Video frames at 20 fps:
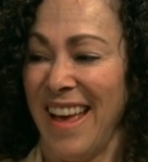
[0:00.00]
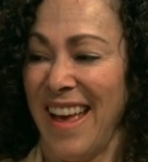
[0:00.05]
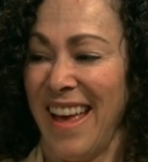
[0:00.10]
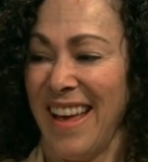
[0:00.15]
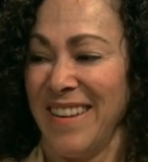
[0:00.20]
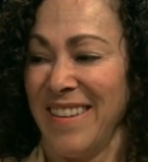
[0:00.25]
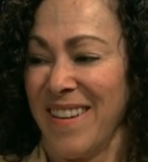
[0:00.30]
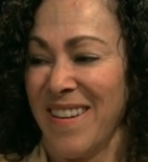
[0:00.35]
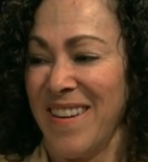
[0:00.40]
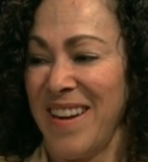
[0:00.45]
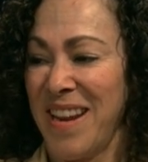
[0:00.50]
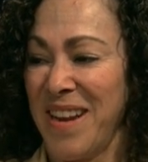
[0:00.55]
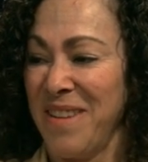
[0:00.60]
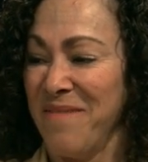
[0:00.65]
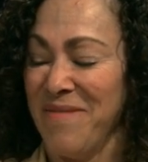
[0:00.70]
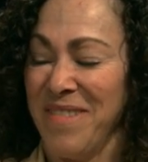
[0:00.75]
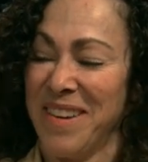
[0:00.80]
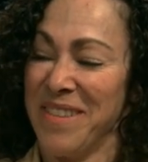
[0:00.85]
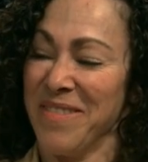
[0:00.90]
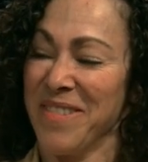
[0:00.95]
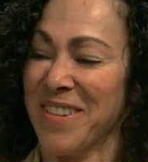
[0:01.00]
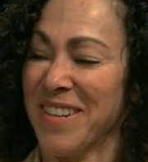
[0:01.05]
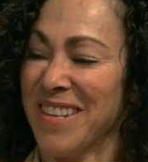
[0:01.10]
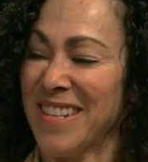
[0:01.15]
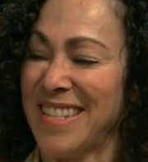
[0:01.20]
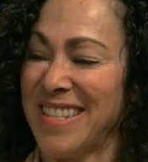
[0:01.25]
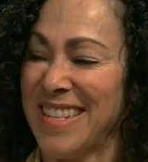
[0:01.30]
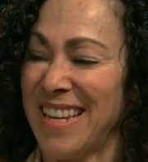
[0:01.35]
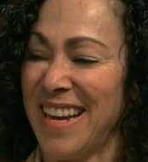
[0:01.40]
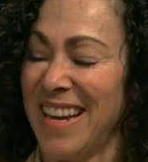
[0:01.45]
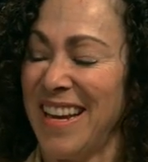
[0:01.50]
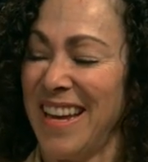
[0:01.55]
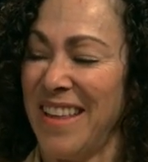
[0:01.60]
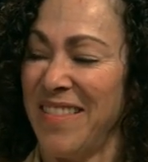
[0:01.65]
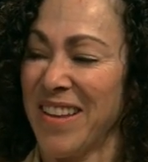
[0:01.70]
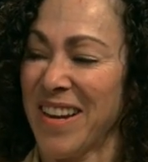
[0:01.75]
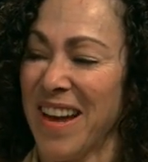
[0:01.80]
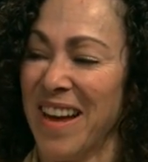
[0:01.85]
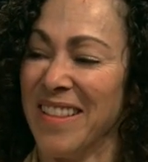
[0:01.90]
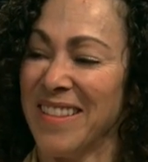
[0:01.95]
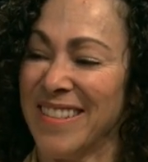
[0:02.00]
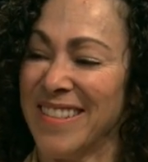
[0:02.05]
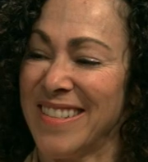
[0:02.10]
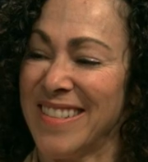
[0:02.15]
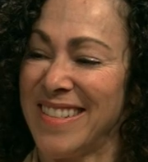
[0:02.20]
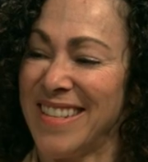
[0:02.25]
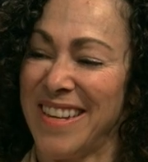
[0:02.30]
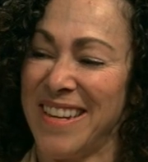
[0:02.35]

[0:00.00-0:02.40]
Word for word: and our name, of course, uh, and the colors.